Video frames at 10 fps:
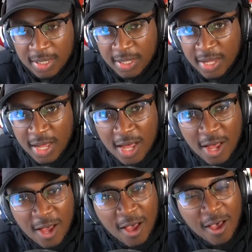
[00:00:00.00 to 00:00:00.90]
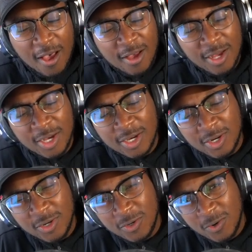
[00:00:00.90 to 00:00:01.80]

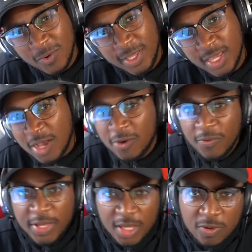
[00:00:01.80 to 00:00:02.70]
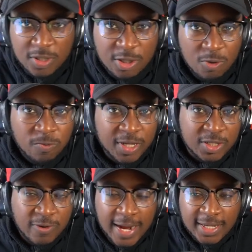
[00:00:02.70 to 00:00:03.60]
Yo, YouTube, what's
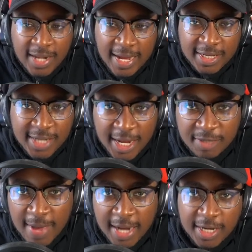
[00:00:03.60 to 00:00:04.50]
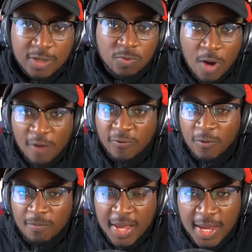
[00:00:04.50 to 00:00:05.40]
crackin' like a Jack Smack and his Waffle
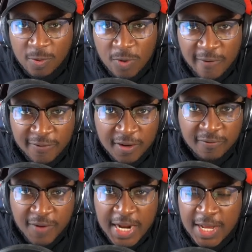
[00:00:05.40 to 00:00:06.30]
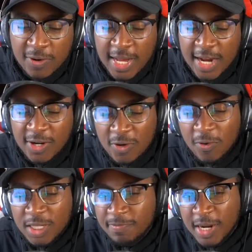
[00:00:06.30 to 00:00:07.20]
Man with a video. And I
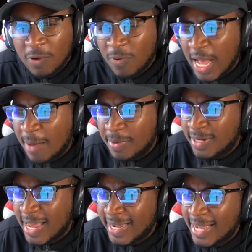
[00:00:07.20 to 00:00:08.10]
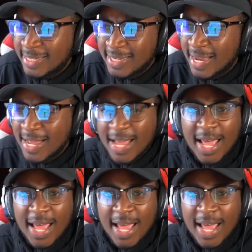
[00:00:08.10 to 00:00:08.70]
know it's been a while, but like I said,